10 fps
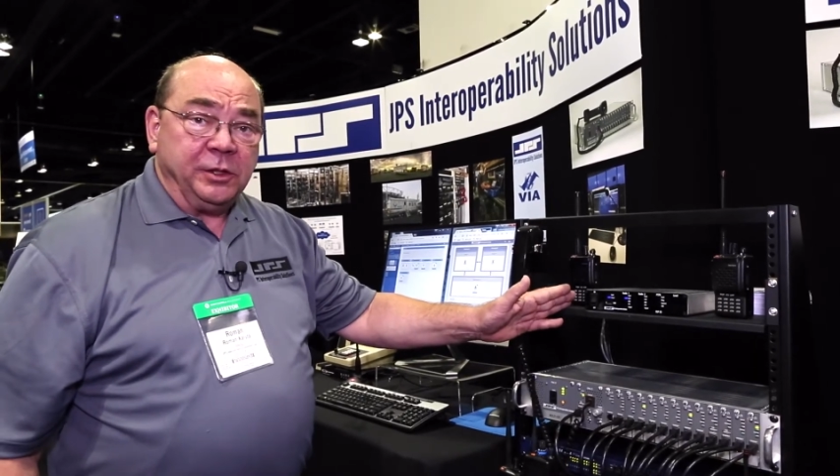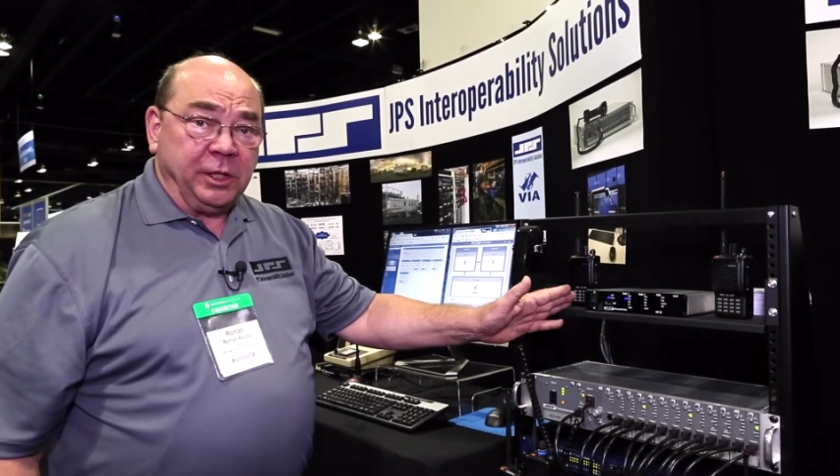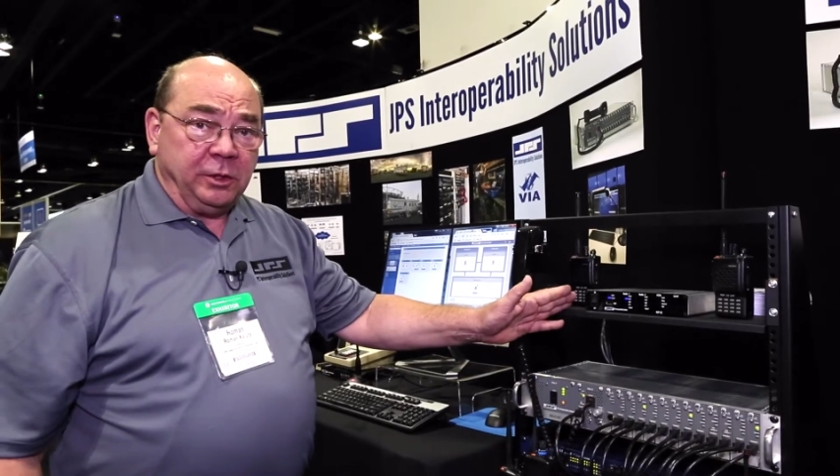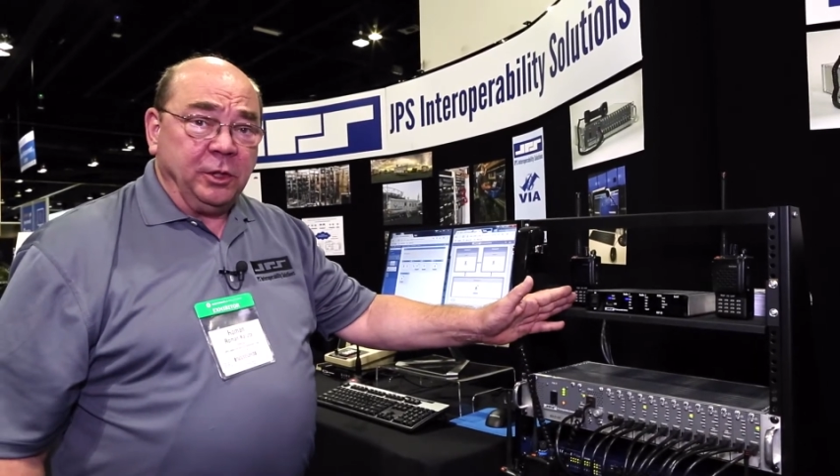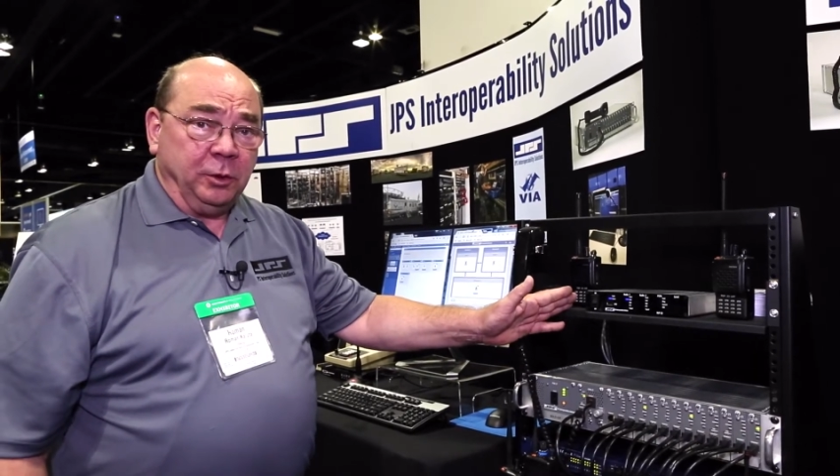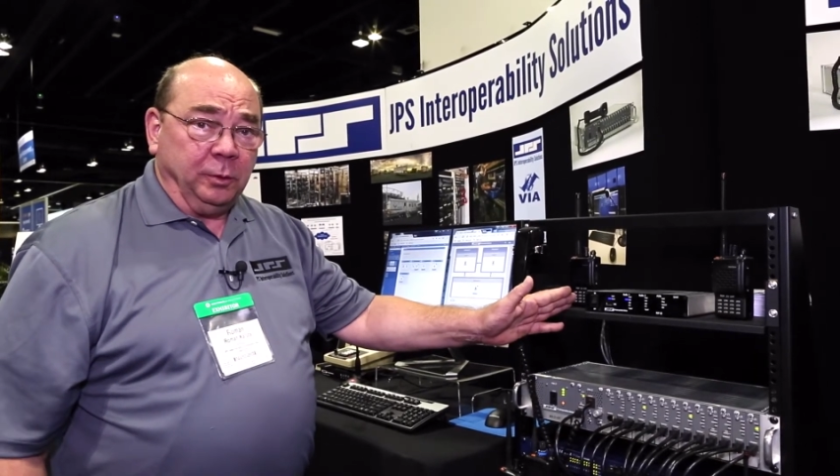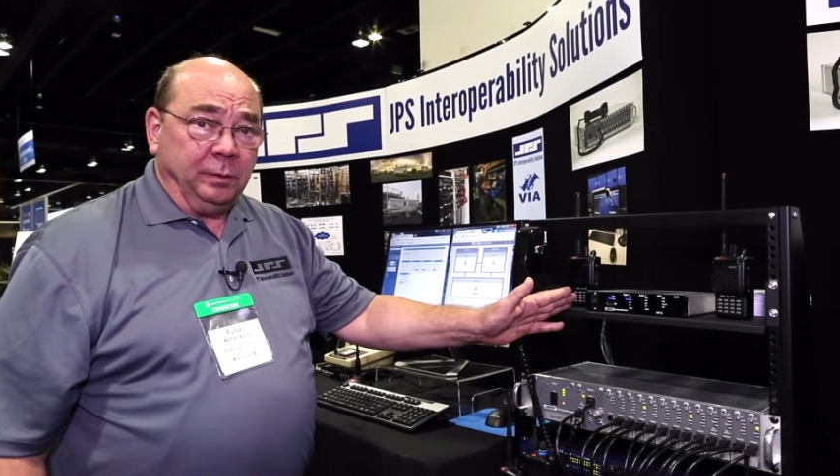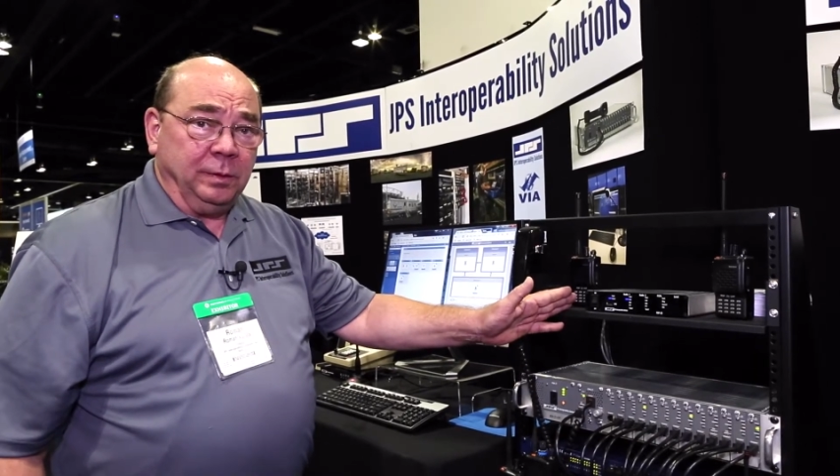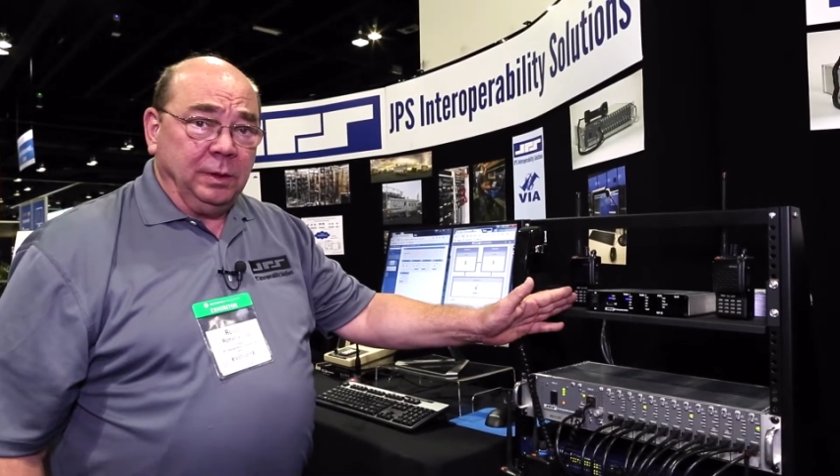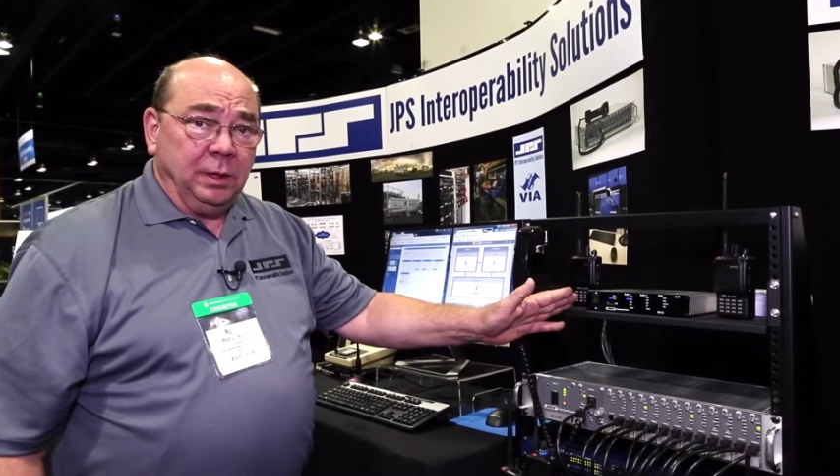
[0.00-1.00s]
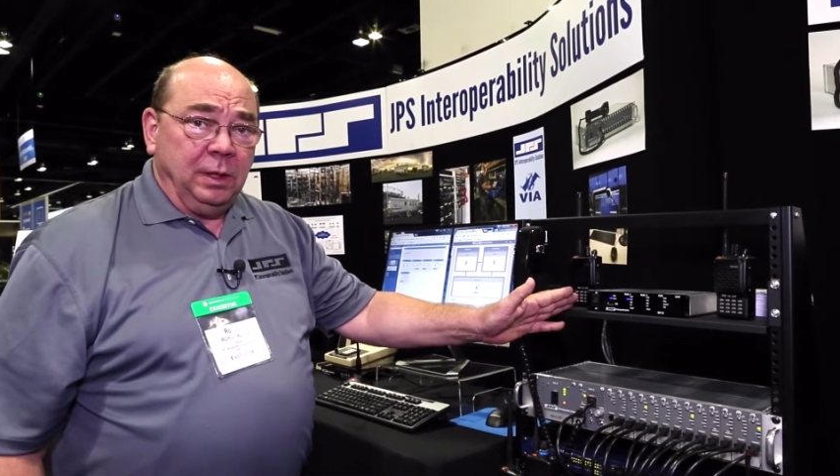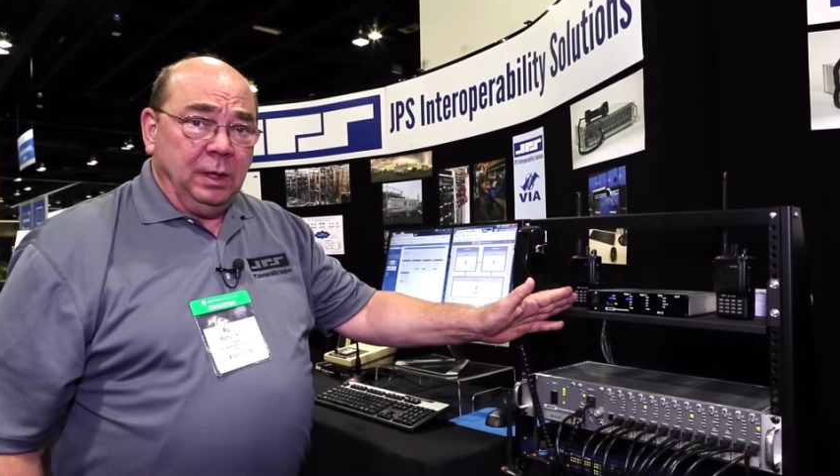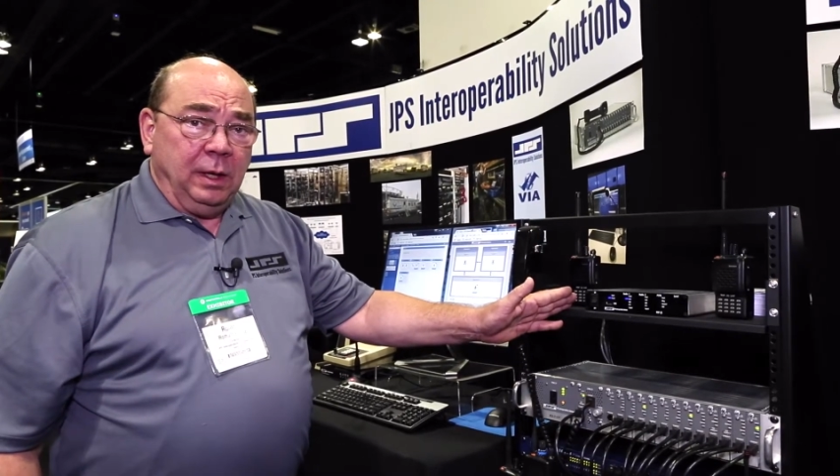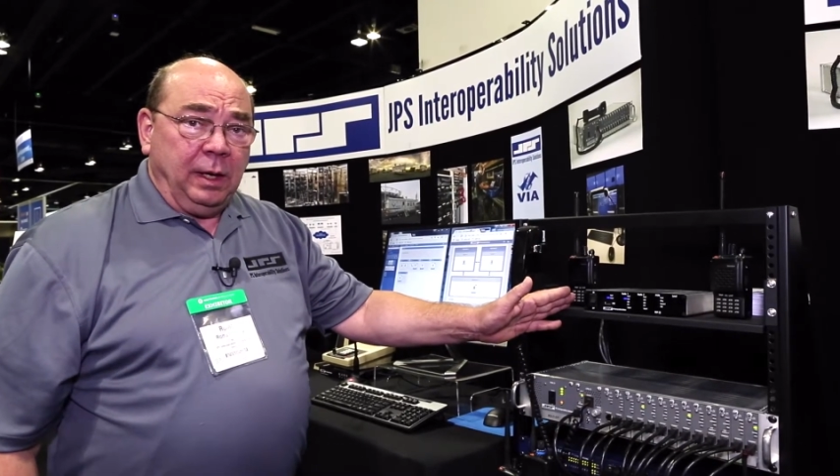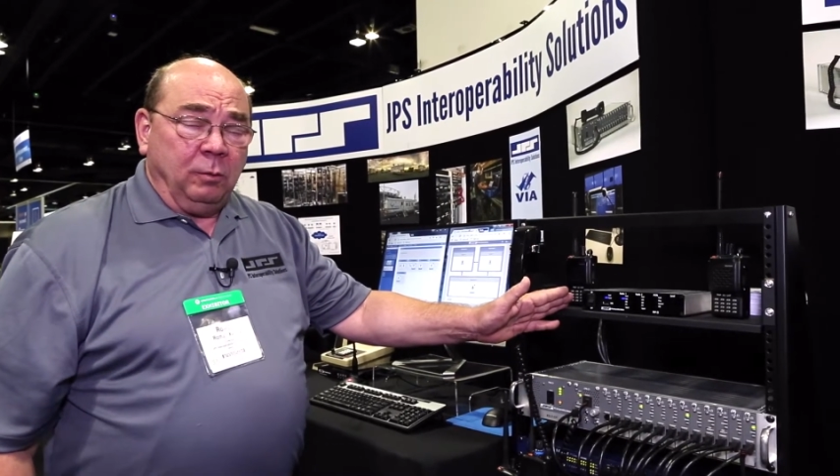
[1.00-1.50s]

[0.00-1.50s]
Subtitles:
Z2.